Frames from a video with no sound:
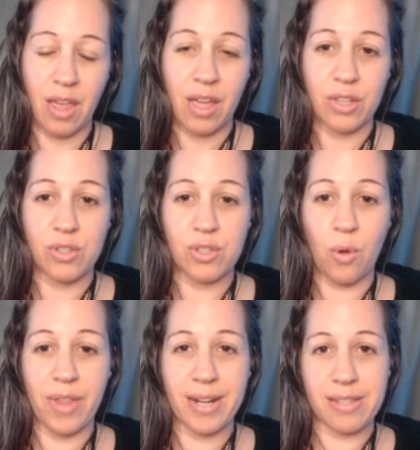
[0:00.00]
so
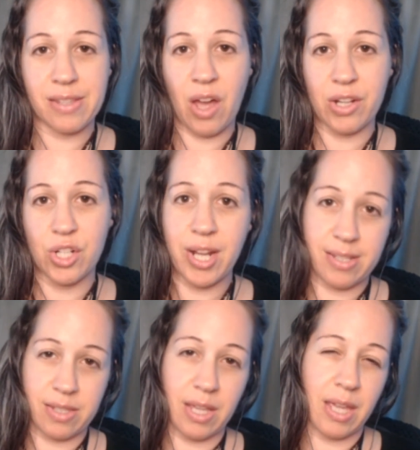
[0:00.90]
that it's not
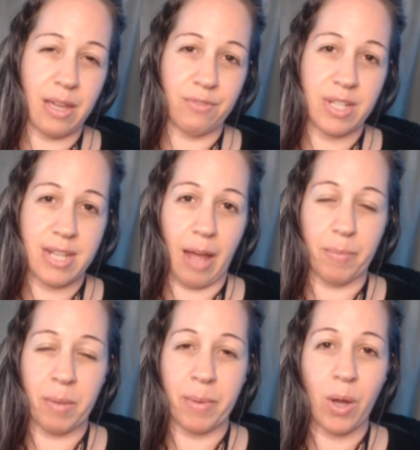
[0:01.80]
just the EFT
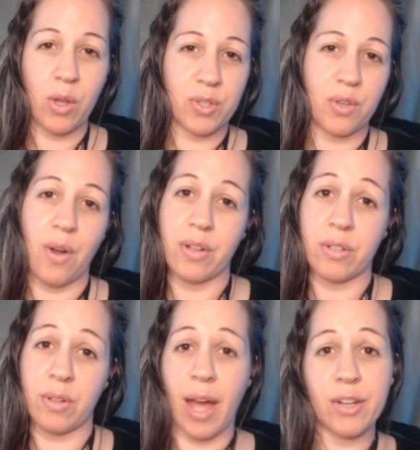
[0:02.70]
tapping, but also
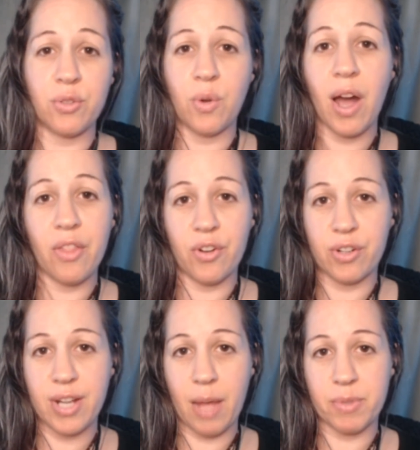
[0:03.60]
I do other
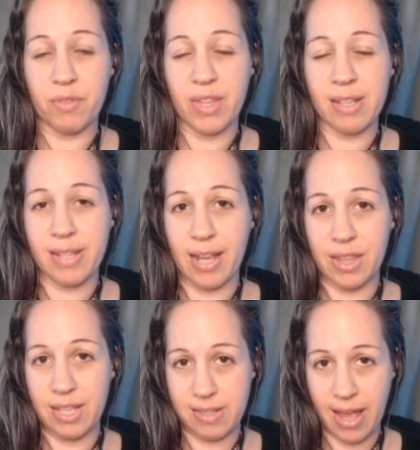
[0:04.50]
types of things like
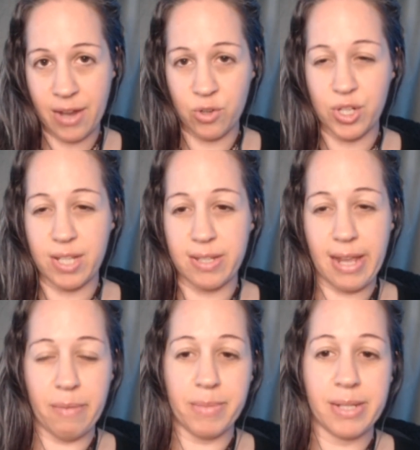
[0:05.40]
these energy
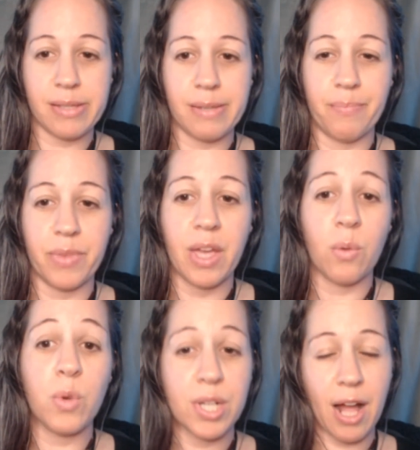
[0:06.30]
statements,
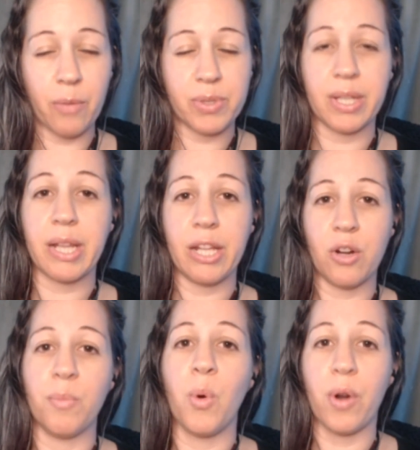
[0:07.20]
which helps to clear
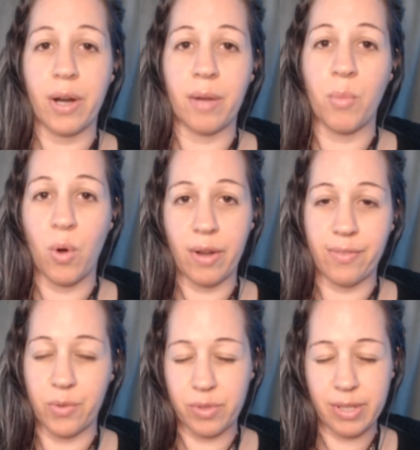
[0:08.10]
more and more of
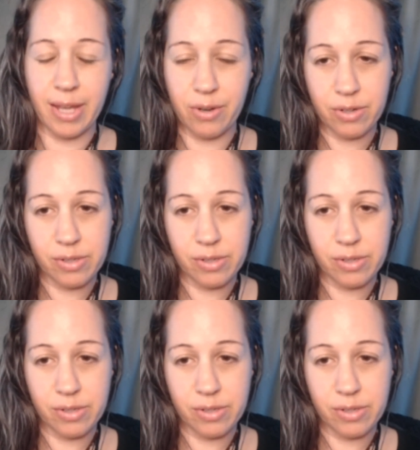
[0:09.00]
those layers,